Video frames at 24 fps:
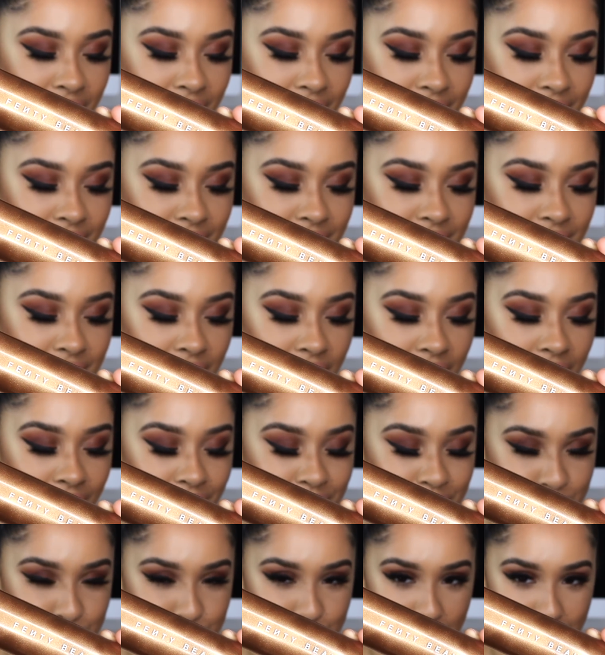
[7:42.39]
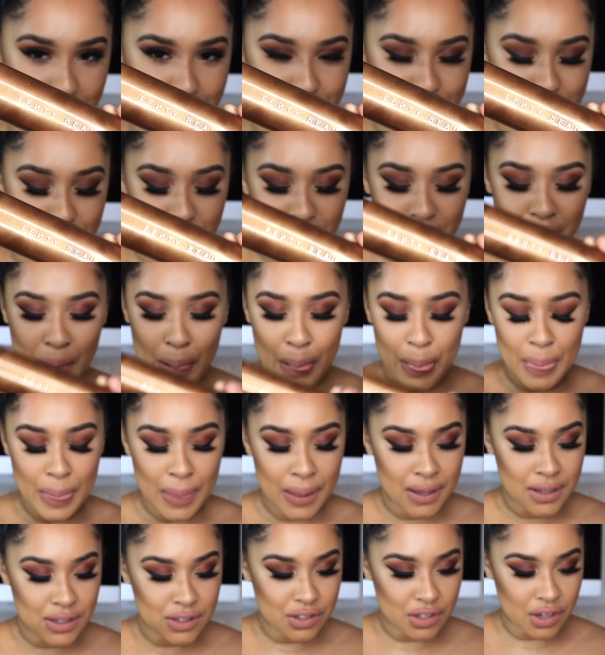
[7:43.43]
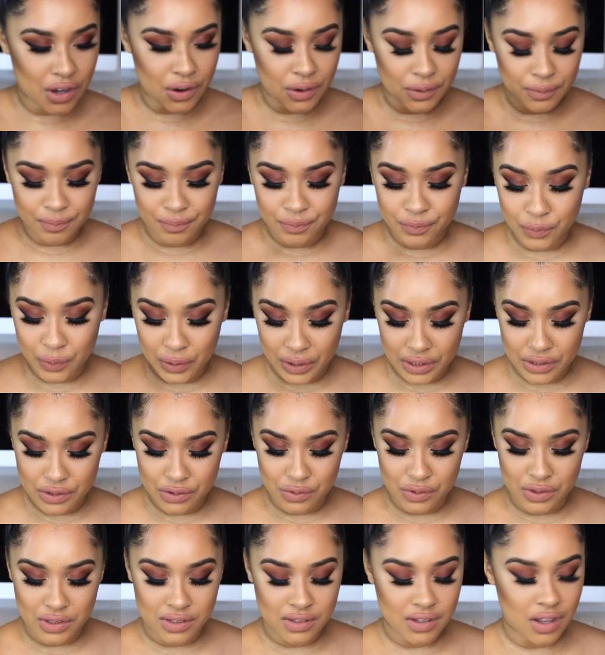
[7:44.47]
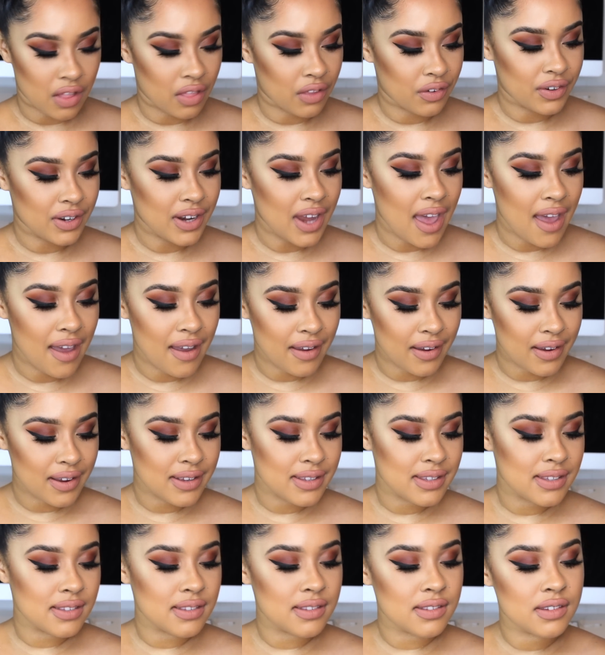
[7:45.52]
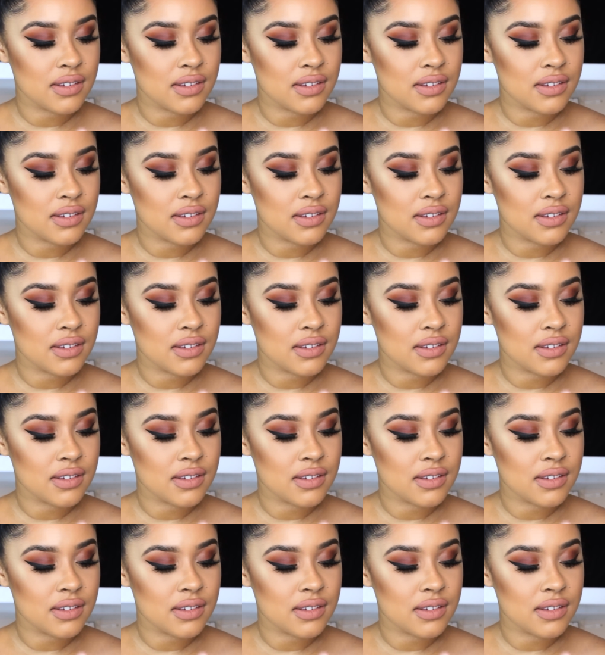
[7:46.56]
I love this packaging. So we're gonna do this color next.